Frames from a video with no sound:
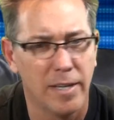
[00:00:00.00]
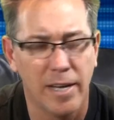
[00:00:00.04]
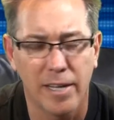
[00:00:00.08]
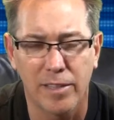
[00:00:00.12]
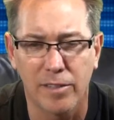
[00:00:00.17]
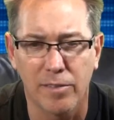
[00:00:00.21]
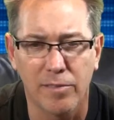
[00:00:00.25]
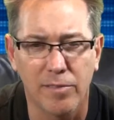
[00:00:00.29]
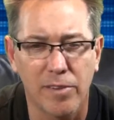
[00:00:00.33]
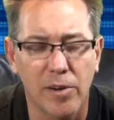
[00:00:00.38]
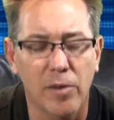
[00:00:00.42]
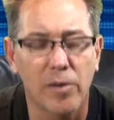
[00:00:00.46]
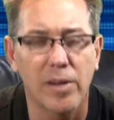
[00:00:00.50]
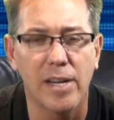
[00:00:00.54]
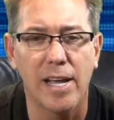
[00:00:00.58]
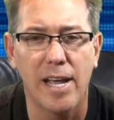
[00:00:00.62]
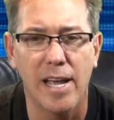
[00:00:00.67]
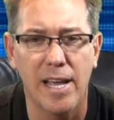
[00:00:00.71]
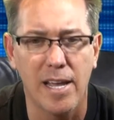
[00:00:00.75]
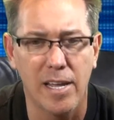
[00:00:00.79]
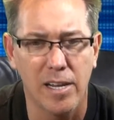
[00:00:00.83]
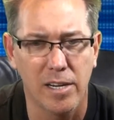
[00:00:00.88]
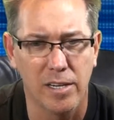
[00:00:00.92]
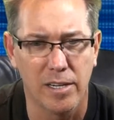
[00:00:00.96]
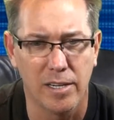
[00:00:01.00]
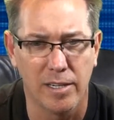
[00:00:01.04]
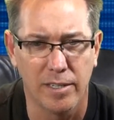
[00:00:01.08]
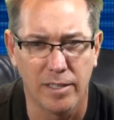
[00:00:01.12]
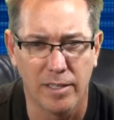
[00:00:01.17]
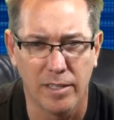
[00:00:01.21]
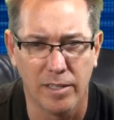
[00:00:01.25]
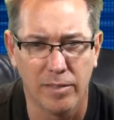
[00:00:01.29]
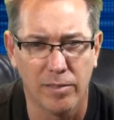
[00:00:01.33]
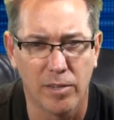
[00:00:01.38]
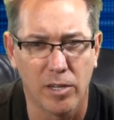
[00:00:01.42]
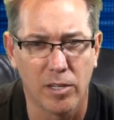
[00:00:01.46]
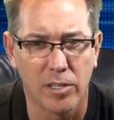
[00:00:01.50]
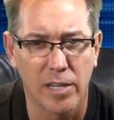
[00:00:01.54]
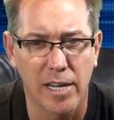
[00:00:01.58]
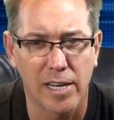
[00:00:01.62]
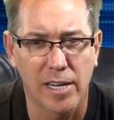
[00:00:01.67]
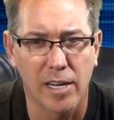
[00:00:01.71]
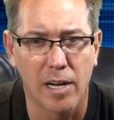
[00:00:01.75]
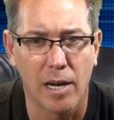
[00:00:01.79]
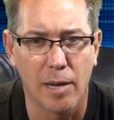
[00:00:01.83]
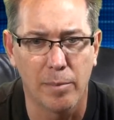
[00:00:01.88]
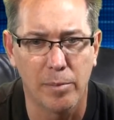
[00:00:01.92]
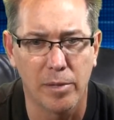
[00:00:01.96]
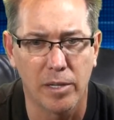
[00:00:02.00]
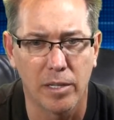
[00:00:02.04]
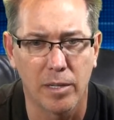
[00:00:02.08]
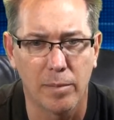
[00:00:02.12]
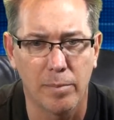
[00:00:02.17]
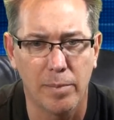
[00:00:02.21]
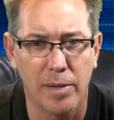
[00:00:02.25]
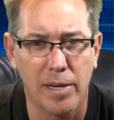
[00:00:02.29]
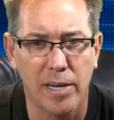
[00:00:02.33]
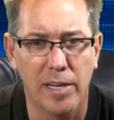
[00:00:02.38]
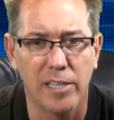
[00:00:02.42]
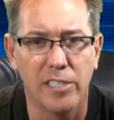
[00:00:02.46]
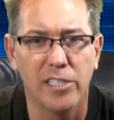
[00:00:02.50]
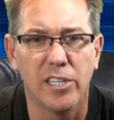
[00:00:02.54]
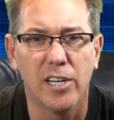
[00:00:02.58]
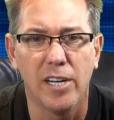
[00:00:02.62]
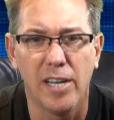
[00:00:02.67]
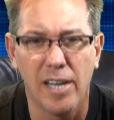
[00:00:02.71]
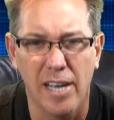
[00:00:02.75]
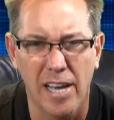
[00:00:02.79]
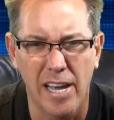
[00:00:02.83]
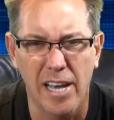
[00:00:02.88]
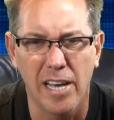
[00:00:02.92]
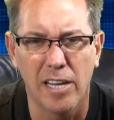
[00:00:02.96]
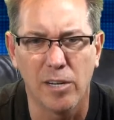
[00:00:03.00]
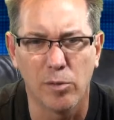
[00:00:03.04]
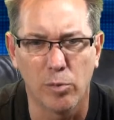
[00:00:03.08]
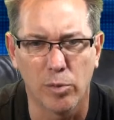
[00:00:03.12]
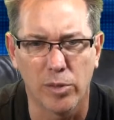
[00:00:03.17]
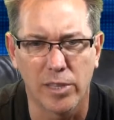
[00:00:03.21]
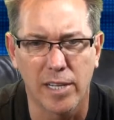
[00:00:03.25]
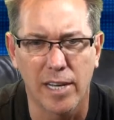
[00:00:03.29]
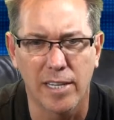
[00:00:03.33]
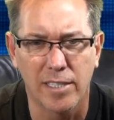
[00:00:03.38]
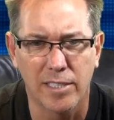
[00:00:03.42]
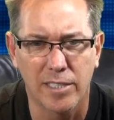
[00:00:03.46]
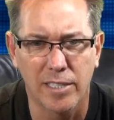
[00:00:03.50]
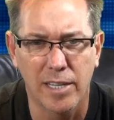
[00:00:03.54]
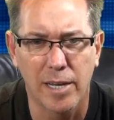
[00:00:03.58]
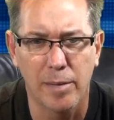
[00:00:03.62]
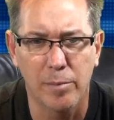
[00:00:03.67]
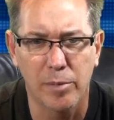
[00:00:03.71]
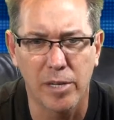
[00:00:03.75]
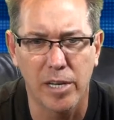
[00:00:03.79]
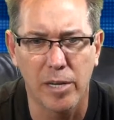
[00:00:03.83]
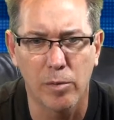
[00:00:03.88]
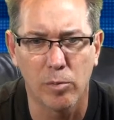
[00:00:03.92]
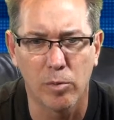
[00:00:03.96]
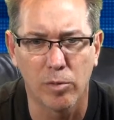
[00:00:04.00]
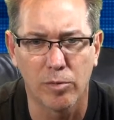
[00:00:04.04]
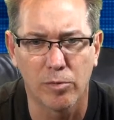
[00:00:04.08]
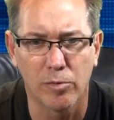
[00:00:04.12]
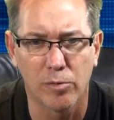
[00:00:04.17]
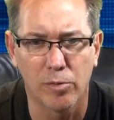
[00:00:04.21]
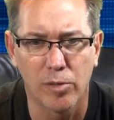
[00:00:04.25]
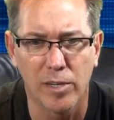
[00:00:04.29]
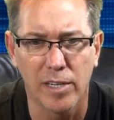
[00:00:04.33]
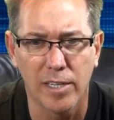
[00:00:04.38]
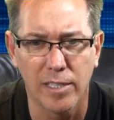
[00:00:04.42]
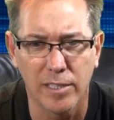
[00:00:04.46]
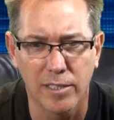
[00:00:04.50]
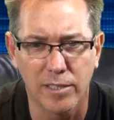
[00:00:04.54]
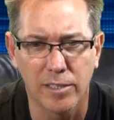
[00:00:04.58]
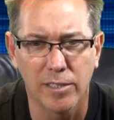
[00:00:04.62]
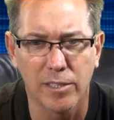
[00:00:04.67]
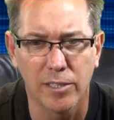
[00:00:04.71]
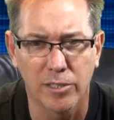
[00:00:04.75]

At the very end of all that copy on the page, end with that same keyword phrase.